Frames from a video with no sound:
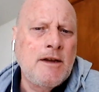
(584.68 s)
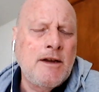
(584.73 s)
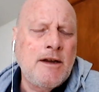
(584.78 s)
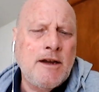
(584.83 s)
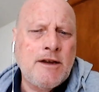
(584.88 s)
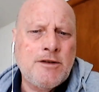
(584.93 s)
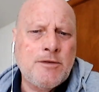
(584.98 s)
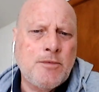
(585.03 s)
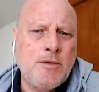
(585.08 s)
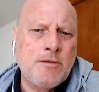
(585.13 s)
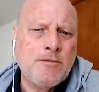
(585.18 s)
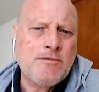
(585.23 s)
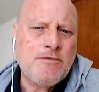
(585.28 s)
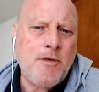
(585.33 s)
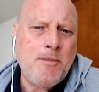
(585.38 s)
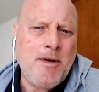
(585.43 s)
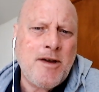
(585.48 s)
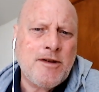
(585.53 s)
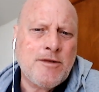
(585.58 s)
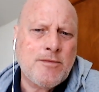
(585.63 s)
That's what
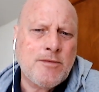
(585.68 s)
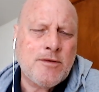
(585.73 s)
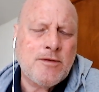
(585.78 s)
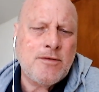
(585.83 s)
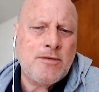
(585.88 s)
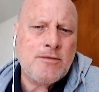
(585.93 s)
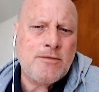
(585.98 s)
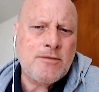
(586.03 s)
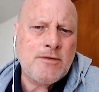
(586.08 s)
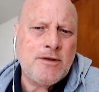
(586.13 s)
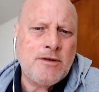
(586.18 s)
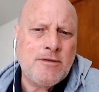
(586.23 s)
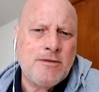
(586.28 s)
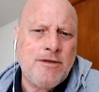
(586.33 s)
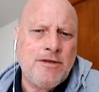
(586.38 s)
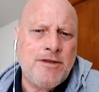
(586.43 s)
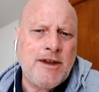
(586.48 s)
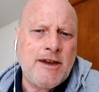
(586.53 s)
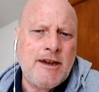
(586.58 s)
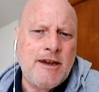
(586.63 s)
Ramesh would call your
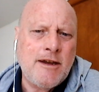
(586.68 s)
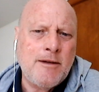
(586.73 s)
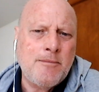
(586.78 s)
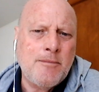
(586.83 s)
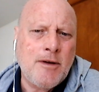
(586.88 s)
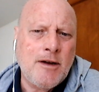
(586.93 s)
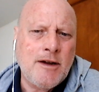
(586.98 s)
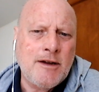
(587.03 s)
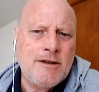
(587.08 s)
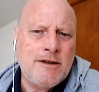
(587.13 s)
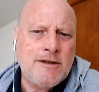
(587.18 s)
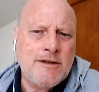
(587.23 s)
thinking mind.